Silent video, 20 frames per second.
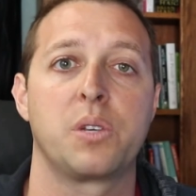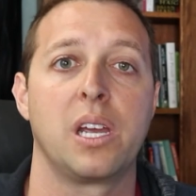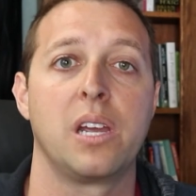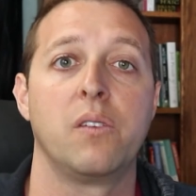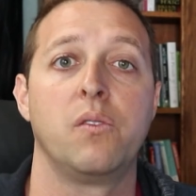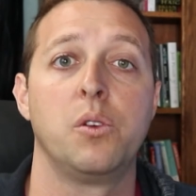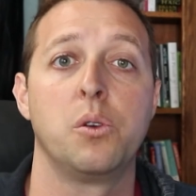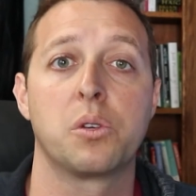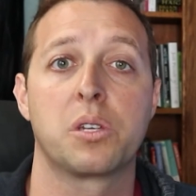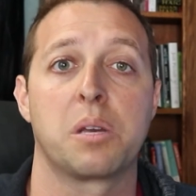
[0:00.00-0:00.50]

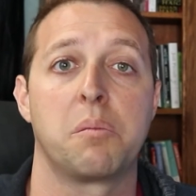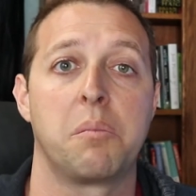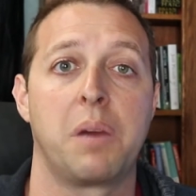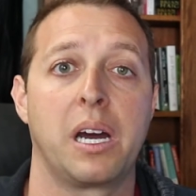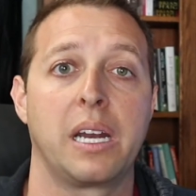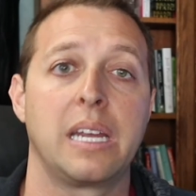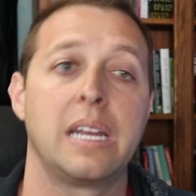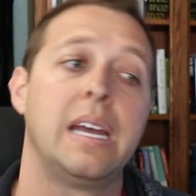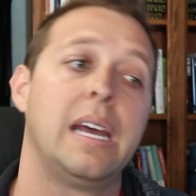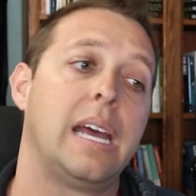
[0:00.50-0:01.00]
save you some
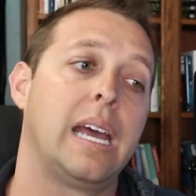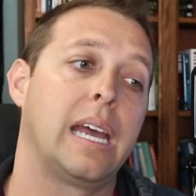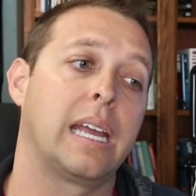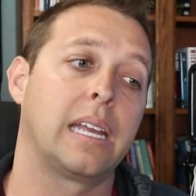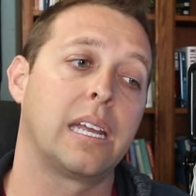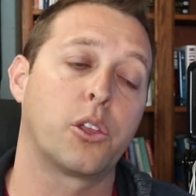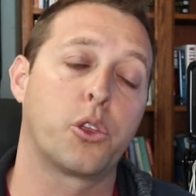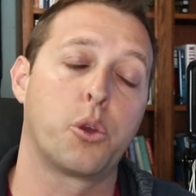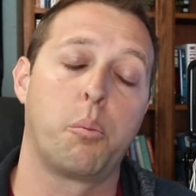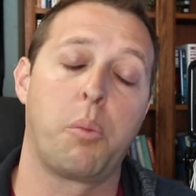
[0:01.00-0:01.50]
money
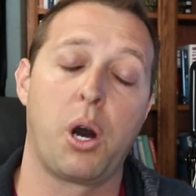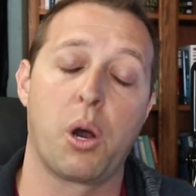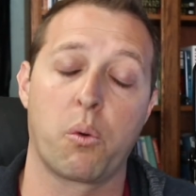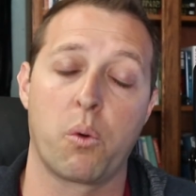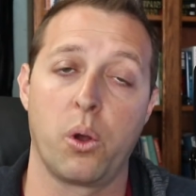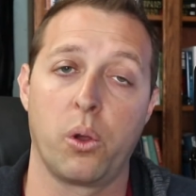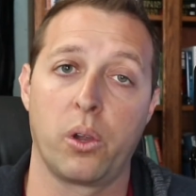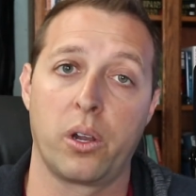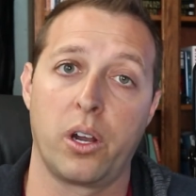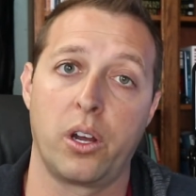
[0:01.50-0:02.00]
and get the ball
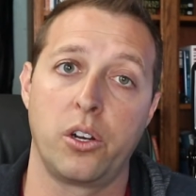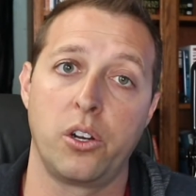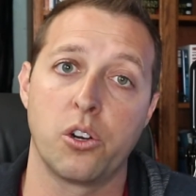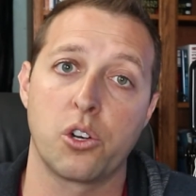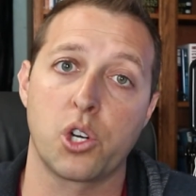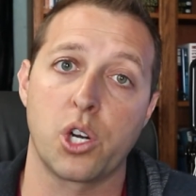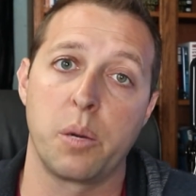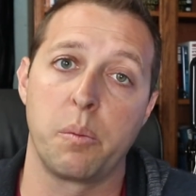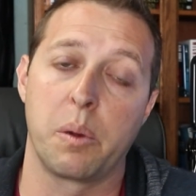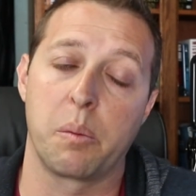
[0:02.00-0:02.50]
rolling on your
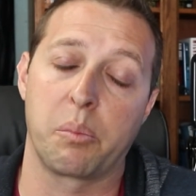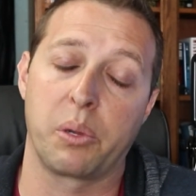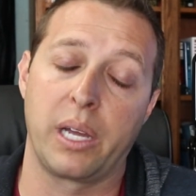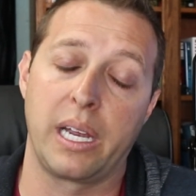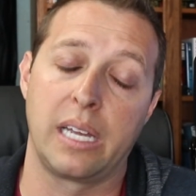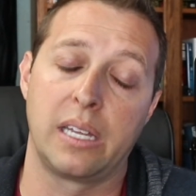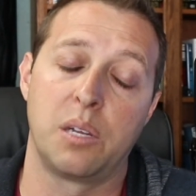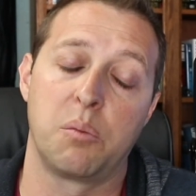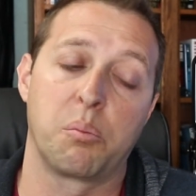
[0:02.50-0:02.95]
treatment plan,